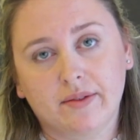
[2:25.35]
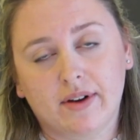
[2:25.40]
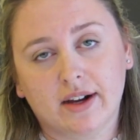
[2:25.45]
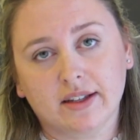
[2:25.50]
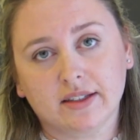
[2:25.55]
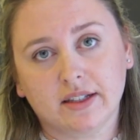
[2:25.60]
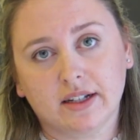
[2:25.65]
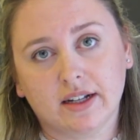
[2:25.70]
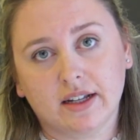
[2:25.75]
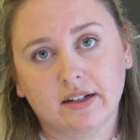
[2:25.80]

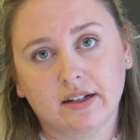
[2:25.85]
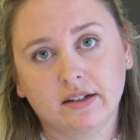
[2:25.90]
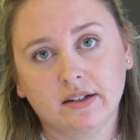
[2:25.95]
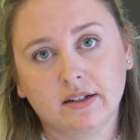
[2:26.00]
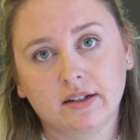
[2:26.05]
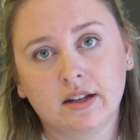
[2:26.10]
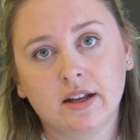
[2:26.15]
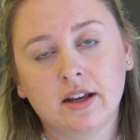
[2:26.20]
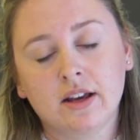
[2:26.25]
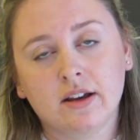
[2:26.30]

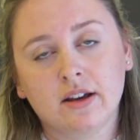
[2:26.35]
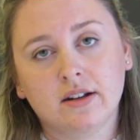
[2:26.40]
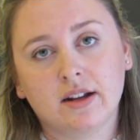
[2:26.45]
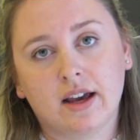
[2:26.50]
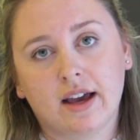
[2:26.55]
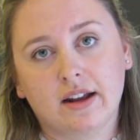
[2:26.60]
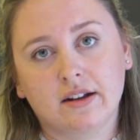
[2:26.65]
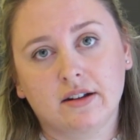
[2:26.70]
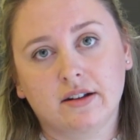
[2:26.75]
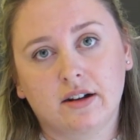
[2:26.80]
resident
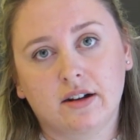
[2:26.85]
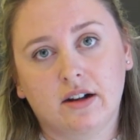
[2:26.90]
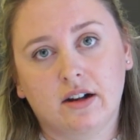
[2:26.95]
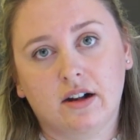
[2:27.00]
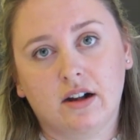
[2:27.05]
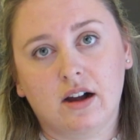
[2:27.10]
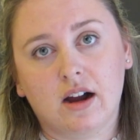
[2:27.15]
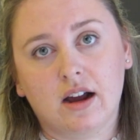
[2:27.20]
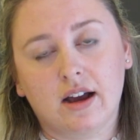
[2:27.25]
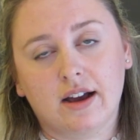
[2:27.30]
to
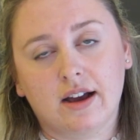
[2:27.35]
enter